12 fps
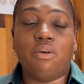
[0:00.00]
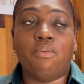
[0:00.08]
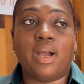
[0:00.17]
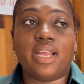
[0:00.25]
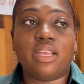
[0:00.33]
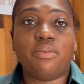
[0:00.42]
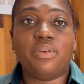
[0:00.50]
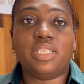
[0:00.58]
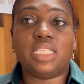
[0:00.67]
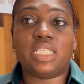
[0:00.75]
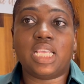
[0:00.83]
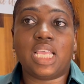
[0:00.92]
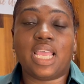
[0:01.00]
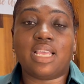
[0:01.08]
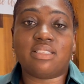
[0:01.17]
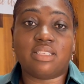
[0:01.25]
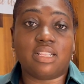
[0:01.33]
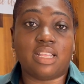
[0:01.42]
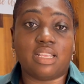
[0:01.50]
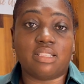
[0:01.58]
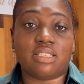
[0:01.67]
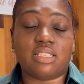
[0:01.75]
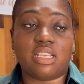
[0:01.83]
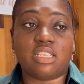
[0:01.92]
Why I would say
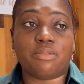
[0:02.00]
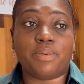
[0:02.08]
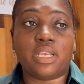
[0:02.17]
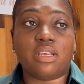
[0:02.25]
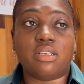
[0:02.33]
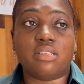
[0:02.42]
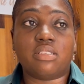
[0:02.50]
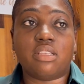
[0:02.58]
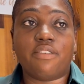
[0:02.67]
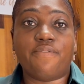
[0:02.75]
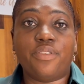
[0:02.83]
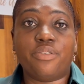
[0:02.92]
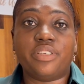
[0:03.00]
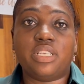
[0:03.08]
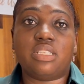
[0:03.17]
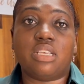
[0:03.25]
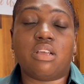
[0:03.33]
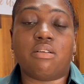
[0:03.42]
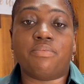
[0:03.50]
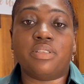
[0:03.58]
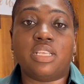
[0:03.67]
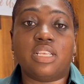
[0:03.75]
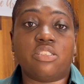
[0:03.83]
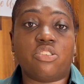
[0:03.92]
excellence is because Floret is a
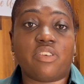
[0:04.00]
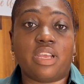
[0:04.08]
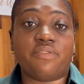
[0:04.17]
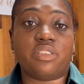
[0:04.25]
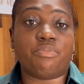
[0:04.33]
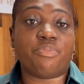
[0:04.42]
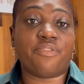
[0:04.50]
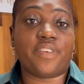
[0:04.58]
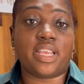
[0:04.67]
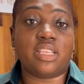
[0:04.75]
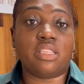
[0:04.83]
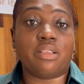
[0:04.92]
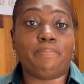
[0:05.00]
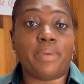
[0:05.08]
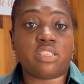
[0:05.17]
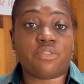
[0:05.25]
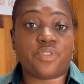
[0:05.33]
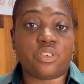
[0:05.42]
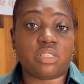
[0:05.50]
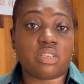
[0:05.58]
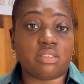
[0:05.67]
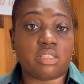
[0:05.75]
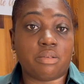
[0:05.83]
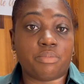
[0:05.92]
company that strives on providing the best for its
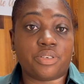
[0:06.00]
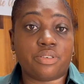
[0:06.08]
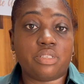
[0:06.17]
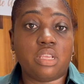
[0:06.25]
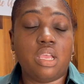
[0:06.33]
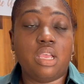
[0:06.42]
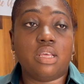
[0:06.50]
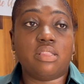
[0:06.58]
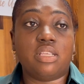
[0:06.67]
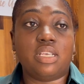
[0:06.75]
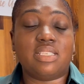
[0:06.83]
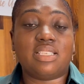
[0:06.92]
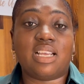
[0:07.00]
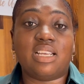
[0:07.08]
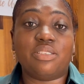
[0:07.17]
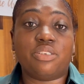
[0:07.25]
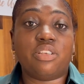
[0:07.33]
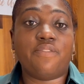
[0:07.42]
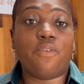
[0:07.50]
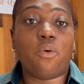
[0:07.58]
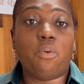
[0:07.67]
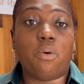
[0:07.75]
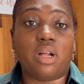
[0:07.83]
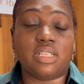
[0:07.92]
customers. The standard of
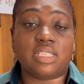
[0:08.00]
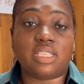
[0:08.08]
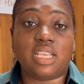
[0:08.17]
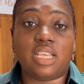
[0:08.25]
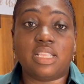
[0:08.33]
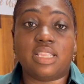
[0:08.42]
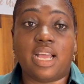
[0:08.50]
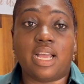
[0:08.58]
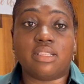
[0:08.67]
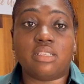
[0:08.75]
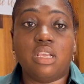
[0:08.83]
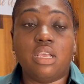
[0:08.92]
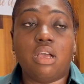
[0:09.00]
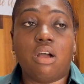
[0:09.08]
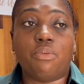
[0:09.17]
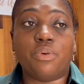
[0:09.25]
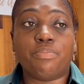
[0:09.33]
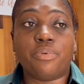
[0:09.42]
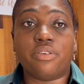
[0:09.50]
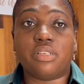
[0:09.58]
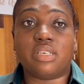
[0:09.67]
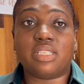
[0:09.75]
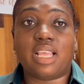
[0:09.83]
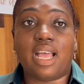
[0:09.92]
quality that our
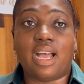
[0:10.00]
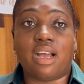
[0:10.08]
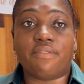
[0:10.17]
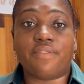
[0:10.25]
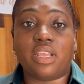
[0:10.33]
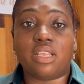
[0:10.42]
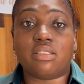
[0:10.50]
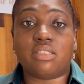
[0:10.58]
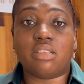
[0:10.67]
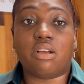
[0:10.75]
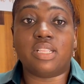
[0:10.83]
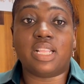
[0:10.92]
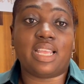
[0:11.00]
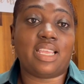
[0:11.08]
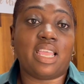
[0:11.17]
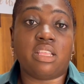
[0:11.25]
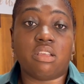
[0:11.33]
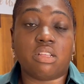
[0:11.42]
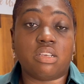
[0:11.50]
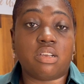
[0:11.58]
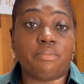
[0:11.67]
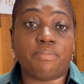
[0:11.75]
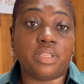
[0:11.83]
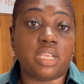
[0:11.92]
products have, it's unlike any other
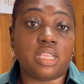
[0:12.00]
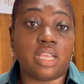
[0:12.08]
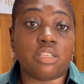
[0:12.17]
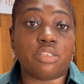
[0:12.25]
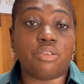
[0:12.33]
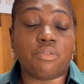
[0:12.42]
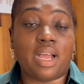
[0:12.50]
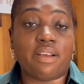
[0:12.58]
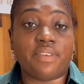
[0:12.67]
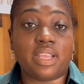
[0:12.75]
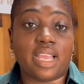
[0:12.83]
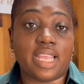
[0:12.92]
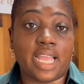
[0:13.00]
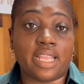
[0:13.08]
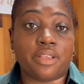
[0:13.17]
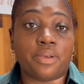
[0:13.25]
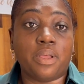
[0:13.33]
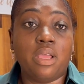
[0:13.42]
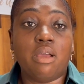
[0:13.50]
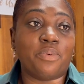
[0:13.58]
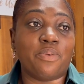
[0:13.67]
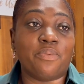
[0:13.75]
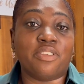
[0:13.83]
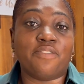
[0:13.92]
company that you have in Guyana.
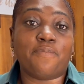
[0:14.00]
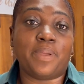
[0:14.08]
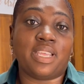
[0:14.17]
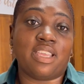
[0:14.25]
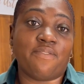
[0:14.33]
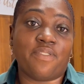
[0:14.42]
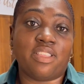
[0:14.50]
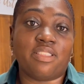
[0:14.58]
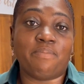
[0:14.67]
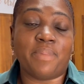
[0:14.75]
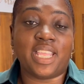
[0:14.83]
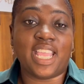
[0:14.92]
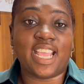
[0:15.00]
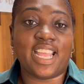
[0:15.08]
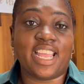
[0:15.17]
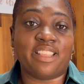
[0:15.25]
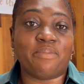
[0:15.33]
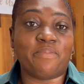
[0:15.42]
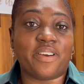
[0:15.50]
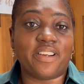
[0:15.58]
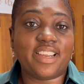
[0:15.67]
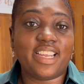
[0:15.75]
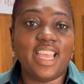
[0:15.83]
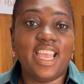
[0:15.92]
We would have been given the Made in Guyana
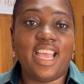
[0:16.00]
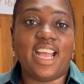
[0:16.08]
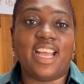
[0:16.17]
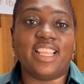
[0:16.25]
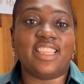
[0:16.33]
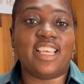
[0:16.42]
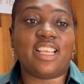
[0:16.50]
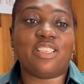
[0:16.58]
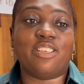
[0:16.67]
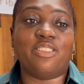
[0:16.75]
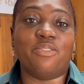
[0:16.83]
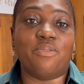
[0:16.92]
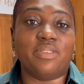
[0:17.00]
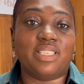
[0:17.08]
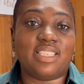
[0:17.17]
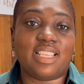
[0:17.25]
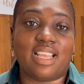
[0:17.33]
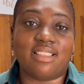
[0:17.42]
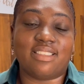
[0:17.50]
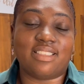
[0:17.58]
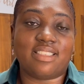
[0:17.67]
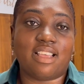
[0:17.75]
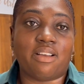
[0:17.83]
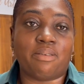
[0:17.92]
mark, and that alone
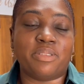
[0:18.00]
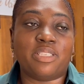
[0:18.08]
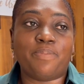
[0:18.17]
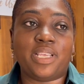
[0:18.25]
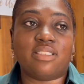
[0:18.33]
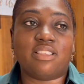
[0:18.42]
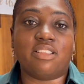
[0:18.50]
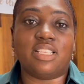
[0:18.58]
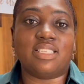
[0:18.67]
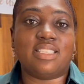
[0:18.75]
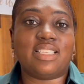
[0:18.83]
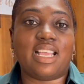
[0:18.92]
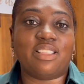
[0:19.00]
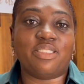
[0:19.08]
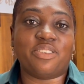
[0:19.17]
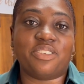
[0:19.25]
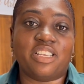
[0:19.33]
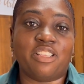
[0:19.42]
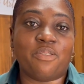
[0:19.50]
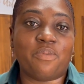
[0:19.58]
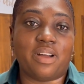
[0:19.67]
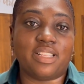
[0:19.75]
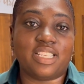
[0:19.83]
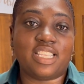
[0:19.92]
speaks on the standard and the
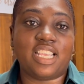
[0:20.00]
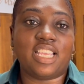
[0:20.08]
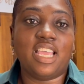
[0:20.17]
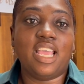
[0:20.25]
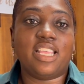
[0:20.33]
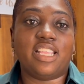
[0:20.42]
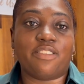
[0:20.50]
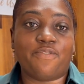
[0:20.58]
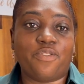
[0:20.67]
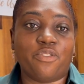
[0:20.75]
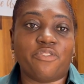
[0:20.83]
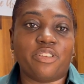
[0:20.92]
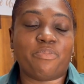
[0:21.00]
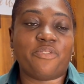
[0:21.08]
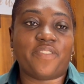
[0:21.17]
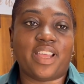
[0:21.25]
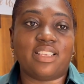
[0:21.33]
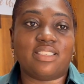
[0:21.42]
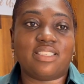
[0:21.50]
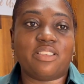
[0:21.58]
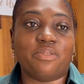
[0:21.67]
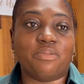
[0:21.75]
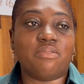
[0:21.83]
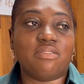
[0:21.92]
quality that Floret provides
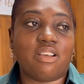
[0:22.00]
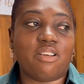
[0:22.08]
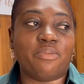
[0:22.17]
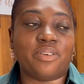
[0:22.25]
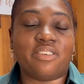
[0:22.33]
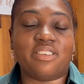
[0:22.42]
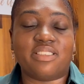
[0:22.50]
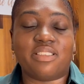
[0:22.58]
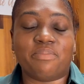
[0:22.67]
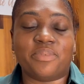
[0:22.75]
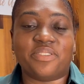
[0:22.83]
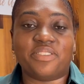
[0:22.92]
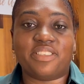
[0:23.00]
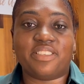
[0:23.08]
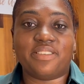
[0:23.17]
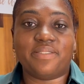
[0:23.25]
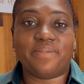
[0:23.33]
to our customers.